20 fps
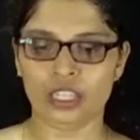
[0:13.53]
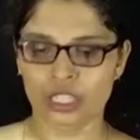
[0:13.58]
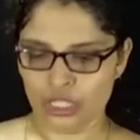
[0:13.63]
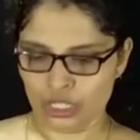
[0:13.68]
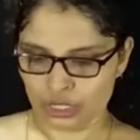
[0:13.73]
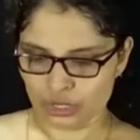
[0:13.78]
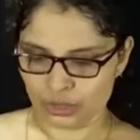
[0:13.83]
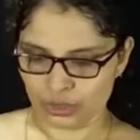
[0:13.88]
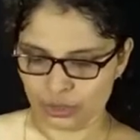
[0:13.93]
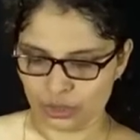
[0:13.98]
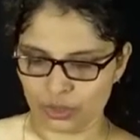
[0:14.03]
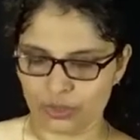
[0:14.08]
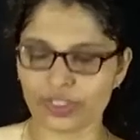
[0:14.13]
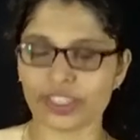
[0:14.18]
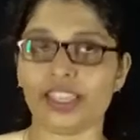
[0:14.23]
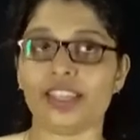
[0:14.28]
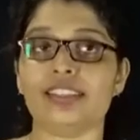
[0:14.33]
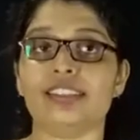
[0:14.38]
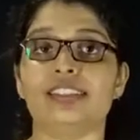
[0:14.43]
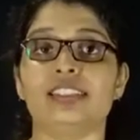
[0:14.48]
So we
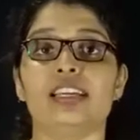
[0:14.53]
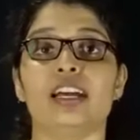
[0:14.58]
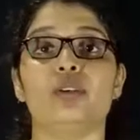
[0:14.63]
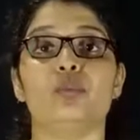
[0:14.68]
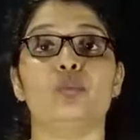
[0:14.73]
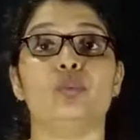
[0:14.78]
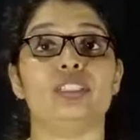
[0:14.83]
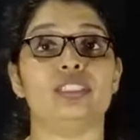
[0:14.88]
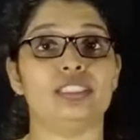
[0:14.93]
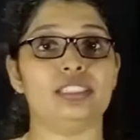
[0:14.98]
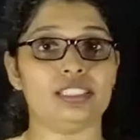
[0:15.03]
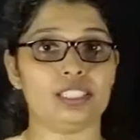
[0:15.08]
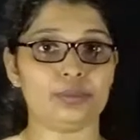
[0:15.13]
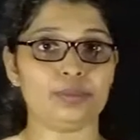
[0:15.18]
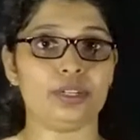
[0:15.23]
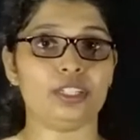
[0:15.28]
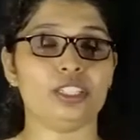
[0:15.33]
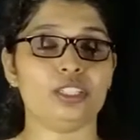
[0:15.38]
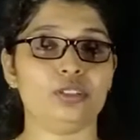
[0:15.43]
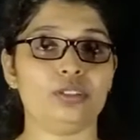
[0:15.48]
can start with this
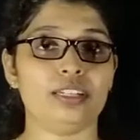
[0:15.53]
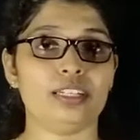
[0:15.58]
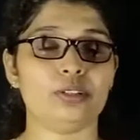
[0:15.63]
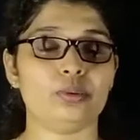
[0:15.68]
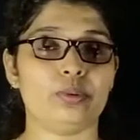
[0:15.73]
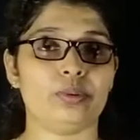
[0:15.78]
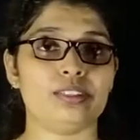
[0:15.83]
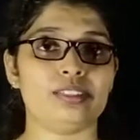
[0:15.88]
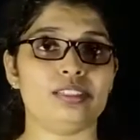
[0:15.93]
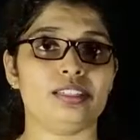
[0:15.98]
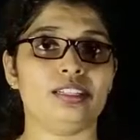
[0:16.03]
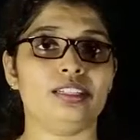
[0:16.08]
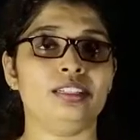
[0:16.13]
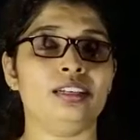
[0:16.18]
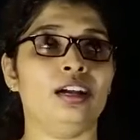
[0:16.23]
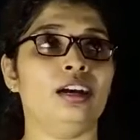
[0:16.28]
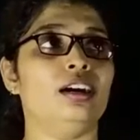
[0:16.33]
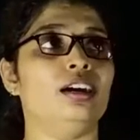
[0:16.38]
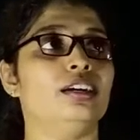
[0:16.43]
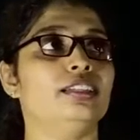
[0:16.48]
particular question,
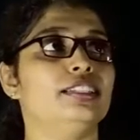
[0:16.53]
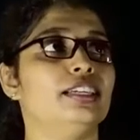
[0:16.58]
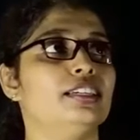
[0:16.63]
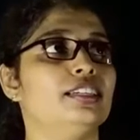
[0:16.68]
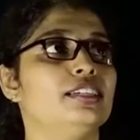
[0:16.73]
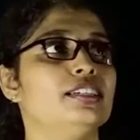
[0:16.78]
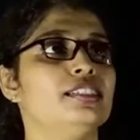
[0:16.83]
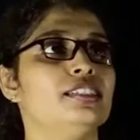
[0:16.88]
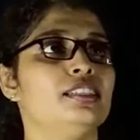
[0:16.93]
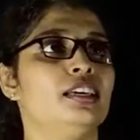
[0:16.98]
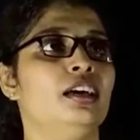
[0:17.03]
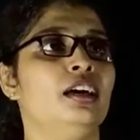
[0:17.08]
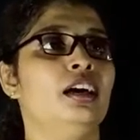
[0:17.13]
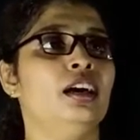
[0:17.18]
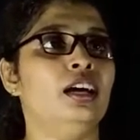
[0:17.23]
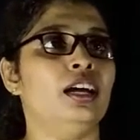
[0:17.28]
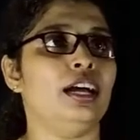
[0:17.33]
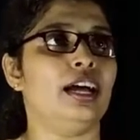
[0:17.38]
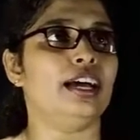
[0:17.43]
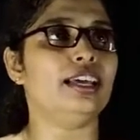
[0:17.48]
that is,
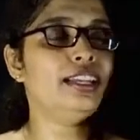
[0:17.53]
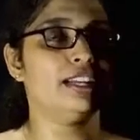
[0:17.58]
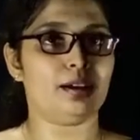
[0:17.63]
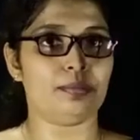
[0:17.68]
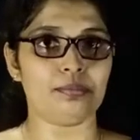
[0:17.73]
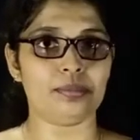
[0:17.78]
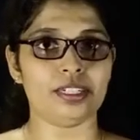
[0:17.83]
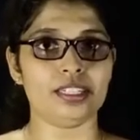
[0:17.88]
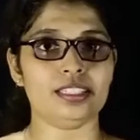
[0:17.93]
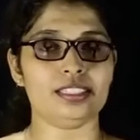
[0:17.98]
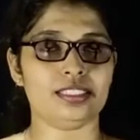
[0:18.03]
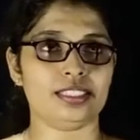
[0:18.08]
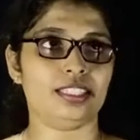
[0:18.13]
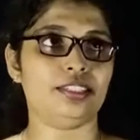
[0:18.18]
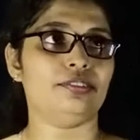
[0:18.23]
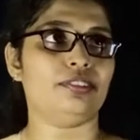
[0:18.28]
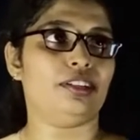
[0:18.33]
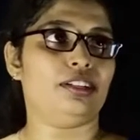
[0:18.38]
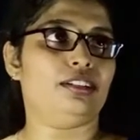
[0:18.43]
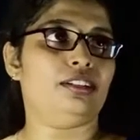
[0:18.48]
a number is
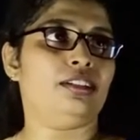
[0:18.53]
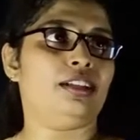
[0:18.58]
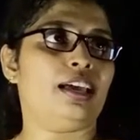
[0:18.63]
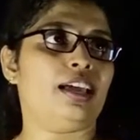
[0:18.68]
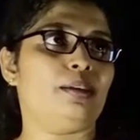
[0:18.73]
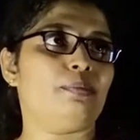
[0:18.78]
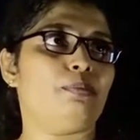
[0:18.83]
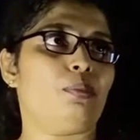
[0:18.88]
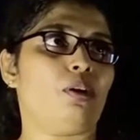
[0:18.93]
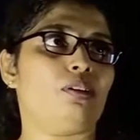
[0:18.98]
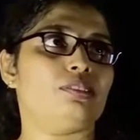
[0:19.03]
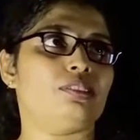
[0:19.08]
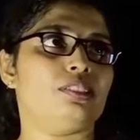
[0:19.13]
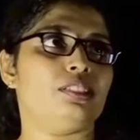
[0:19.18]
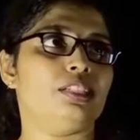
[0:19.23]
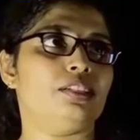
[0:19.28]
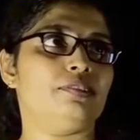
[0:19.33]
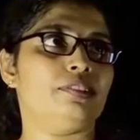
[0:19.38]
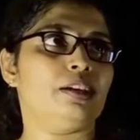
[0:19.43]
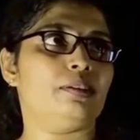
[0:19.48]
given, a
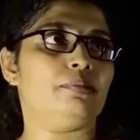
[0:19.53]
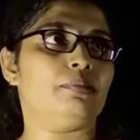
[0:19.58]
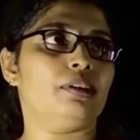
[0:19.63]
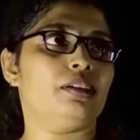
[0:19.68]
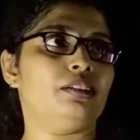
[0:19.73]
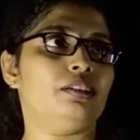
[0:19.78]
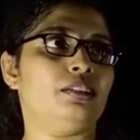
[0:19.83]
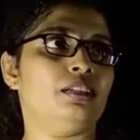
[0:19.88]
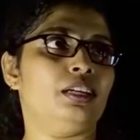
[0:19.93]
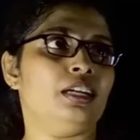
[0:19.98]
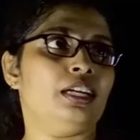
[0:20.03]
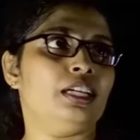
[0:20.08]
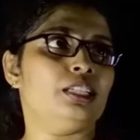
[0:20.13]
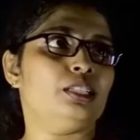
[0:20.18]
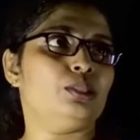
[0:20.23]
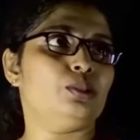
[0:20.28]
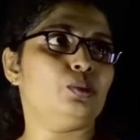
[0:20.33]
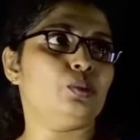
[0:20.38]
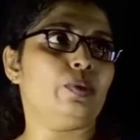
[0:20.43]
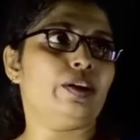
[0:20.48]
positive number
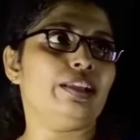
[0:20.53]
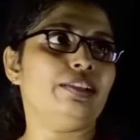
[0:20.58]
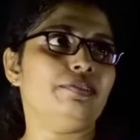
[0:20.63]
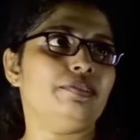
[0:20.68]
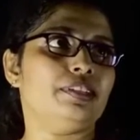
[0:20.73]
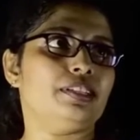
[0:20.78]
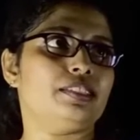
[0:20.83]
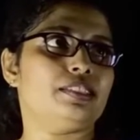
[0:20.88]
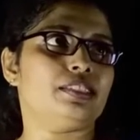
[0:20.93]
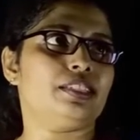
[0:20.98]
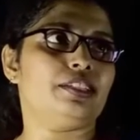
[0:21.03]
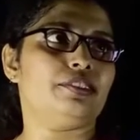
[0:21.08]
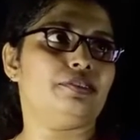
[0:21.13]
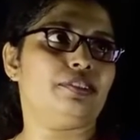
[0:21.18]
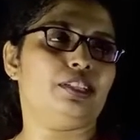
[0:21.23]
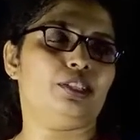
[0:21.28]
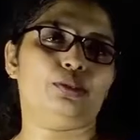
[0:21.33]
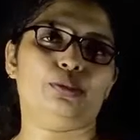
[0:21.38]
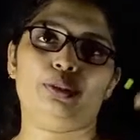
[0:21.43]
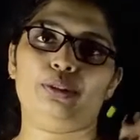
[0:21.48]
12 is
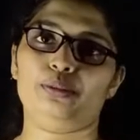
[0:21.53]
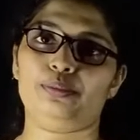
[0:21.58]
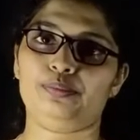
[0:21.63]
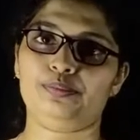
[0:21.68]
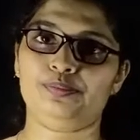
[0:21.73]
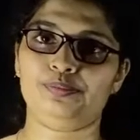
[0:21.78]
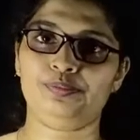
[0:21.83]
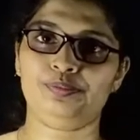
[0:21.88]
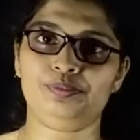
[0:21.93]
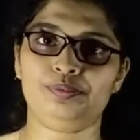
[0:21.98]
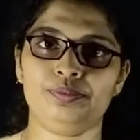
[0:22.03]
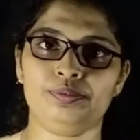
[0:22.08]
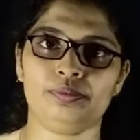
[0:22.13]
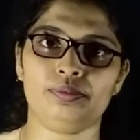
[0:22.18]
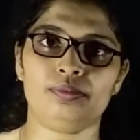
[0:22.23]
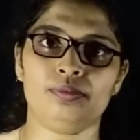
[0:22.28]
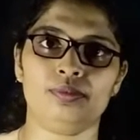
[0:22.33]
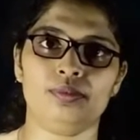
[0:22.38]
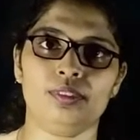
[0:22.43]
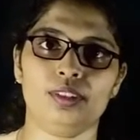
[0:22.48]
given to you.
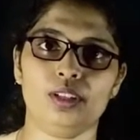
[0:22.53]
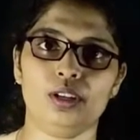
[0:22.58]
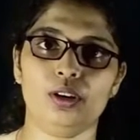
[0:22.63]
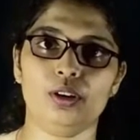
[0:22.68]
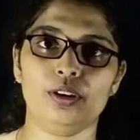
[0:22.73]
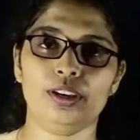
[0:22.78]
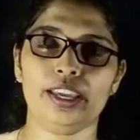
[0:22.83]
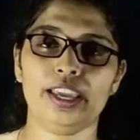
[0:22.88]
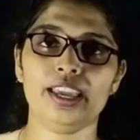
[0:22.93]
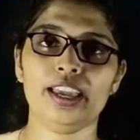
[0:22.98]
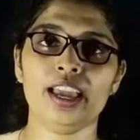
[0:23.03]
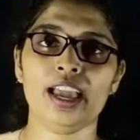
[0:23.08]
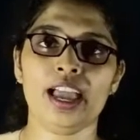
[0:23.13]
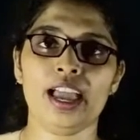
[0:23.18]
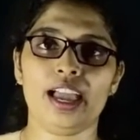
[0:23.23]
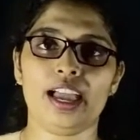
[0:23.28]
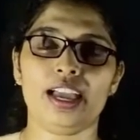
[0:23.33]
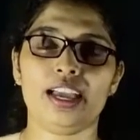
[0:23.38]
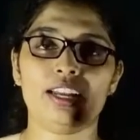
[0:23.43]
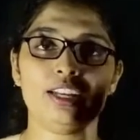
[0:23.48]
Okay,
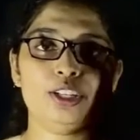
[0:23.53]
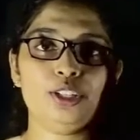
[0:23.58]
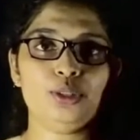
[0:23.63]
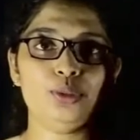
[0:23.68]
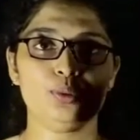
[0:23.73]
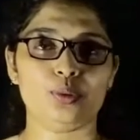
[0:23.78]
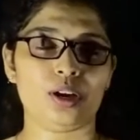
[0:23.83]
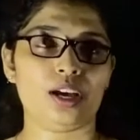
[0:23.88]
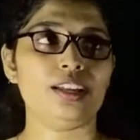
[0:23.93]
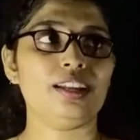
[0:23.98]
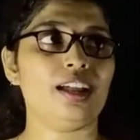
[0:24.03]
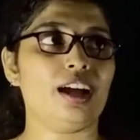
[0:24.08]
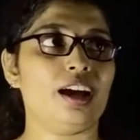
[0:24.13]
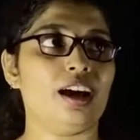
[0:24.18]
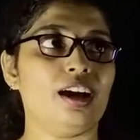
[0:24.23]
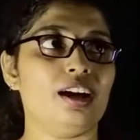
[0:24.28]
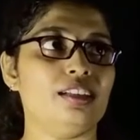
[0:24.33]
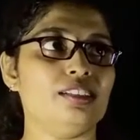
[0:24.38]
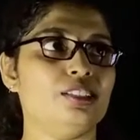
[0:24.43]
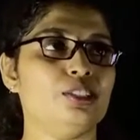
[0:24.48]
and you are
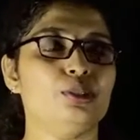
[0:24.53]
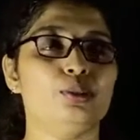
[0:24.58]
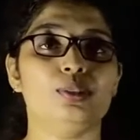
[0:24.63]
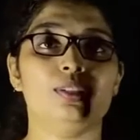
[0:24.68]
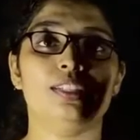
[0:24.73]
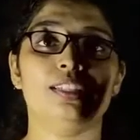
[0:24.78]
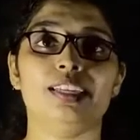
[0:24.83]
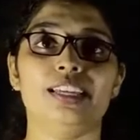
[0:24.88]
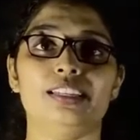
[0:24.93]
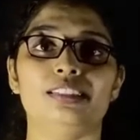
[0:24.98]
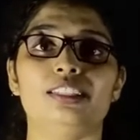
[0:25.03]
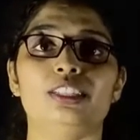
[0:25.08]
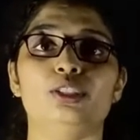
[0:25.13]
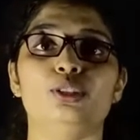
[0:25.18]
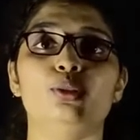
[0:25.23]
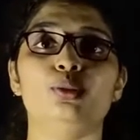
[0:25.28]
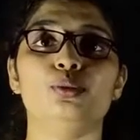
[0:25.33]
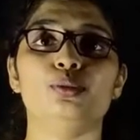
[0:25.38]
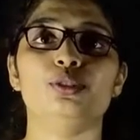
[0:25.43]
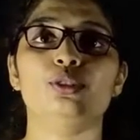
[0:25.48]
asked to get the
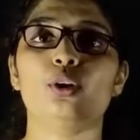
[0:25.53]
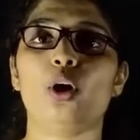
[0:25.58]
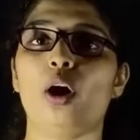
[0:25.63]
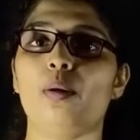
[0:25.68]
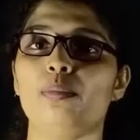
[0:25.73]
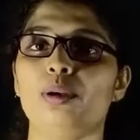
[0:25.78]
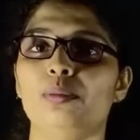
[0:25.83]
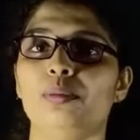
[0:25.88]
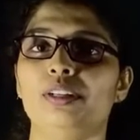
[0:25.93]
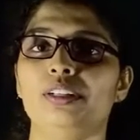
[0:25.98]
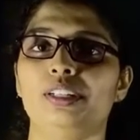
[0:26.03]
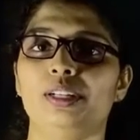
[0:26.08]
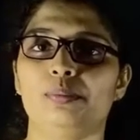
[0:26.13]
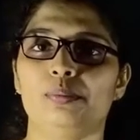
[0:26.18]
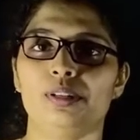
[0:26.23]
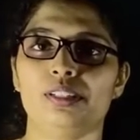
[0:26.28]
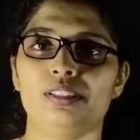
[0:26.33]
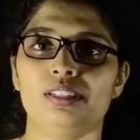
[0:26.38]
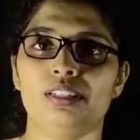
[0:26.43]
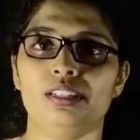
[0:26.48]
2's complement
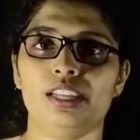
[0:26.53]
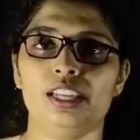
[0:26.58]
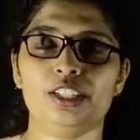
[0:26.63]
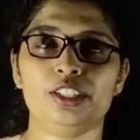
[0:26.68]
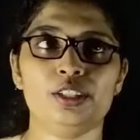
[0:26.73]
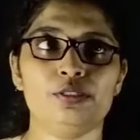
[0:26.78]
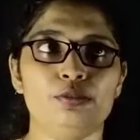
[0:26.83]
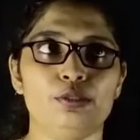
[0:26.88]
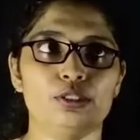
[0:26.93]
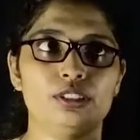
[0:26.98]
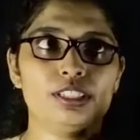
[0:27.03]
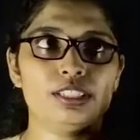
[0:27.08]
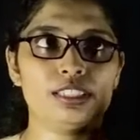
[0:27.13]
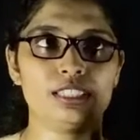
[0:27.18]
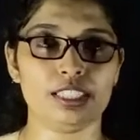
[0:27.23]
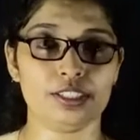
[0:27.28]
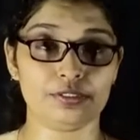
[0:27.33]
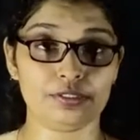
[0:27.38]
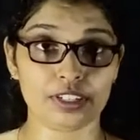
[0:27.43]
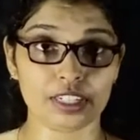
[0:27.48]
representation for this
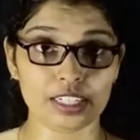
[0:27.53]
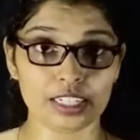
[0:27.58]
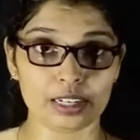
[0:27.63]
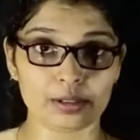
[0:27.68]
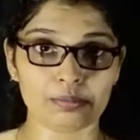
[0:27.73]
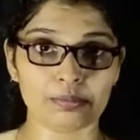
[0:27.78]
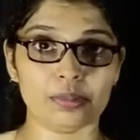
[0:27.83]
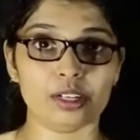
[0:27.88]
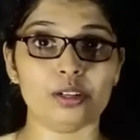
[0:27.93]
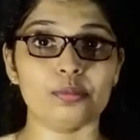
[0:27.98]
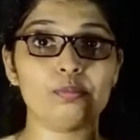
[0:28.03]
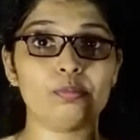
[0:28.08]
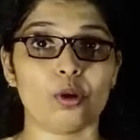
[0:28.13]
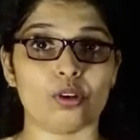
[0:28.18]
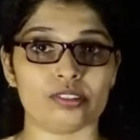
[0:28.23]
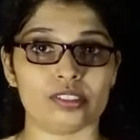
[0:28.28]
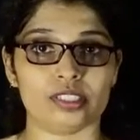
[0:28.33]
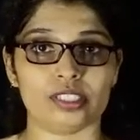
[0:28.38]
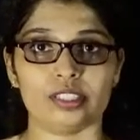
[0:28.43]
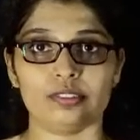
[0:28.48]
given number
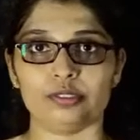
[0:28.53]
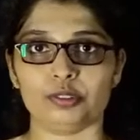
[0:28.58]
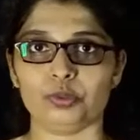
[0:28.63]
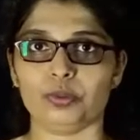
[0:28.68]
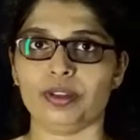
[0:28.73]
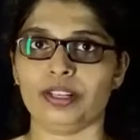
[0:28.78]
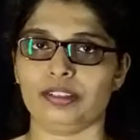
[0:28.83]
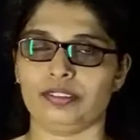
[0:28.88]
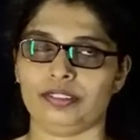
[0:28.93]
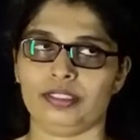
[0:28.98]
positive 12